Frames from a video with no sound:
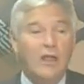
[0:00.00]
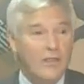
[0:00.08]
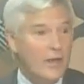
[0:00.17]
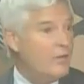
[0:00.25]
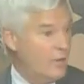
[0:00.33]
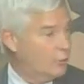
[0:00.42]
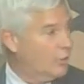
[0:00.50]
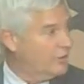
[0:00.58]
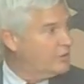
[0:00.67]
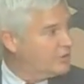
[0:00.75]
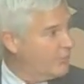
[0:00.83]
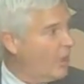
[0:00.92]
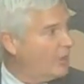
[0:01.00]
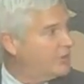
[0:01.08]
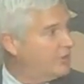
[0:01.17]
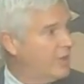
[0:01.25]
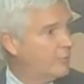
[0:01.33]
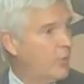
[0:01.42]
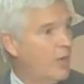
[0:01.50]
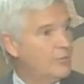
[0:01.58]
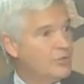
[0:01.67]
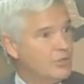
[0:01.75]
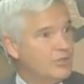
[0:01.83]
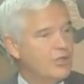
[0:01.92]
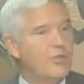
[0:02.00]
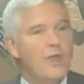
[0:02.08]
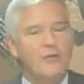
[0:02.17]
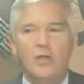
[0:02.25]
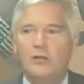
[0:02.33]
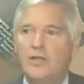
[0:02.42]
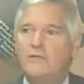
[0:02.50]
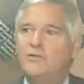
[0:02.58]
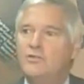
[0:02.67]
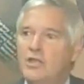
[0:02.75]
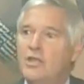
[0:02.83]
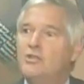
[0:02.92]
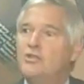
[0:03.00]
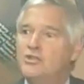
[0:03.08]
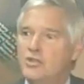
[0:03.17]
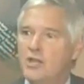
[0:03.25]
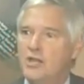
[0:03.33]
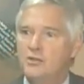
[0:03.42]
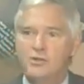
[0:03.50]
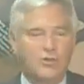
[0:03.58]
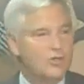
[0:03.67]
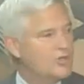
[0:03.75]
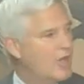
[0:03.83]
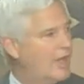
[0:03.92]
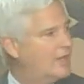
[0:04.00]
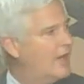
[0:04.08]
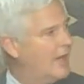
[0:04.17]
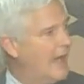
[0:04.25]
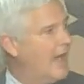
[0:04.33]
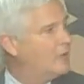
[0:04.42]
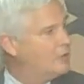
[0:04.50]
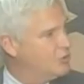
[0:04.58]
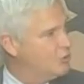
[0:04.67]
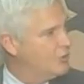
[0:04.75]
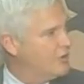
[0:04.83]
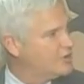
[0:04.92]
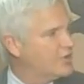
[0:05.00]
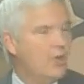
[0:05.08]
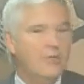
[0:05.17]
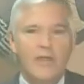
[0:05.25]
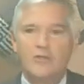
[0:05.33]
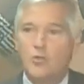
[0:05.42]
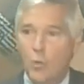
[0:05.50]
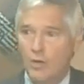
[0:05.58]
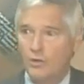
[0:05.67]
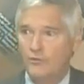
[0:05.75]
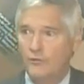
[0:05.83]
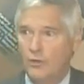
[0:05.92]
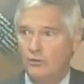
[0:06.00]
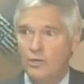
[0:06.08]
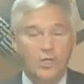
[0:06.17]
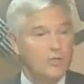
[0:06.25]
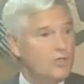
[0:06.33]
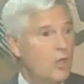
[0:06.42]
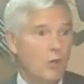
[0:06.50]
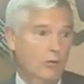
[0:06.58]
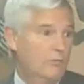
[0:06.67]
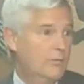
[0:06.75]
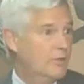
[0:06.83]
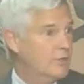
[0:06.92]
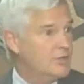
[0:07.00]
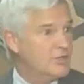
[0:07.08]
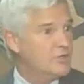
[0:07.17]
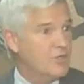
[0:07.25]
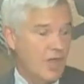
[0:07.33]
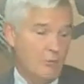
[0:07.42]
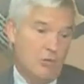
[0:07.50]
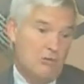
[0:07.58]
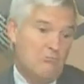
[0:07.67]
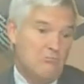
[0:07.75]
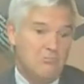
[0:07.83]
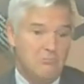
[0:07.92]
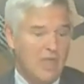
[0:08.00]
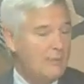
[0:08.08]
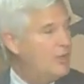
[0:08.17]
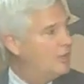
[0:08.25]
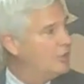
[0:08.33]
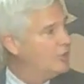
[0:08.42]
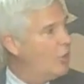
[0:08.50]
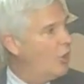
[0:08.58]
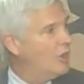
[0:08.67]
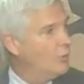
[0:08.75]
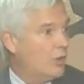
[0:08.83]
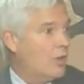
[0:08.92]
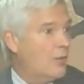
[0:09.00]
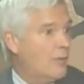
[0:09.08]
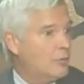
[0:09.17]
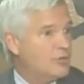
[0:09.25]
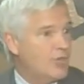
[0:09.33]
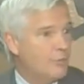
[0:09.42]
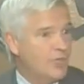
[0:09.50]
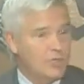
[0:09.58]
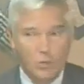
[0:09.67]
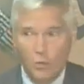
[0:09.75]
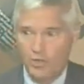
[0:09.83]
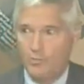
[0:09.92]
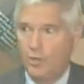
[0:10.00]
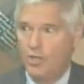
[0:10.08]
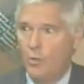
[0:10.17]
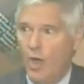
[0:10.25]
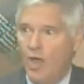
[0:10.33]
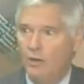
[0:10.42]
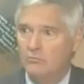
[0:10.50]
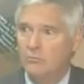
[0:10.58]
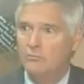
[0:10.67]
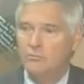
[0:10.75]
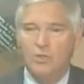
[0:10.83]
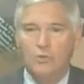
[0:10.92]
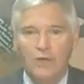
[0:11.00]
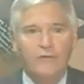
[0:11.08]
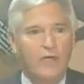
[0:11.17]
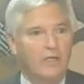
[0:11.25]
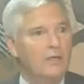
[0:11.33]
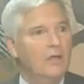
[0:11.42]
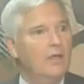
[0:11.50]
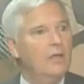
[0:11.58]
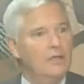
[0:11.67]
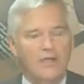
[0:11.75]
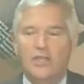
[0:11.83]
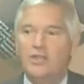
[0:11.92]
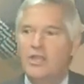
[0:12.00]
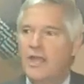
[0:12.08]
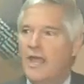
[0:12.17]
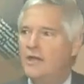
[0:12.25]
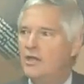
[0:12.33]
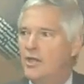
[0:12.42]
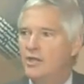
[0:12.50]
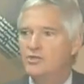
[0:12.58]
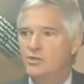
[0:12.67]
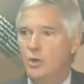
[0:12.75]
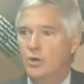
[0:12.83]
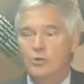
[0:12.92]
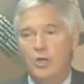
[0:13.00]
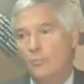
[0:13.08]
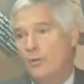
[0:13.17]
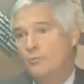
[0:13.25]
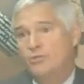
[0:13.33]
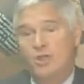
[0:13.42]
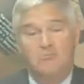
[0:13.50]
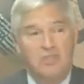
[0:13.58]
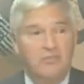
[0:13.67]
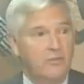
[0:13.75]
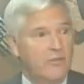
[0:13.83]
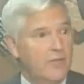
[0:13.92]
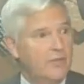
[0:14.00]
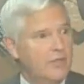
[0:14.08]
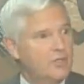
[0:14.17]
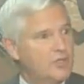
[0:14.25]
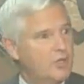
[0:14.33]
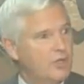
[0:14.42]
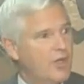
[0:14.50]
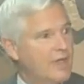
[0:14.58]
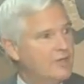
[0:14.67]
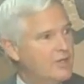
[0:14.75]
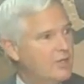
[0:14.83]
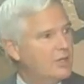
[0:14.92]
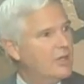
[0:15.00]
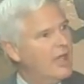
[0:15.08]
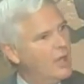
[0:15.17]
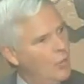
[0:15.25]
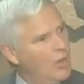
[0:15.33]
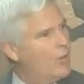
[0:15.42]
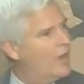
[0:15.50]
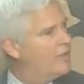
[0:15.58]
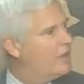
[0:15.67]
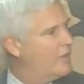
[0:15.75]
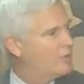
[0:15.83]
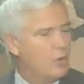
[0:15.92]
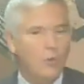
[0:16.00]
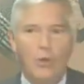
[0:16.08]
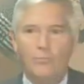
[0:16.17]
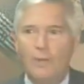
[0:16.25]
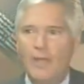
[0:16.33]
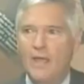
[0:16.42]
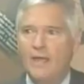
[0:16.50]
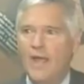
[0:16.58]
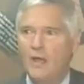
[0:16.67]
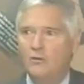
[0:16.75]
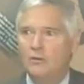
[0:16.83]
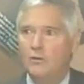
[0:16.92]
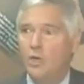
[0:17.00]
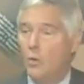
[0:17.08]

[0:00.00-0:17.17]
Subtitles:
They're really smart in that proposition. They'll leave it to each city to decide how to do this. That's wonderful. So, in this example, maybe Illinois will come up with something that works pretty well. Terrific. Indiana next door will come up with something that they think is a good idea, and one way or the other it won't pan out.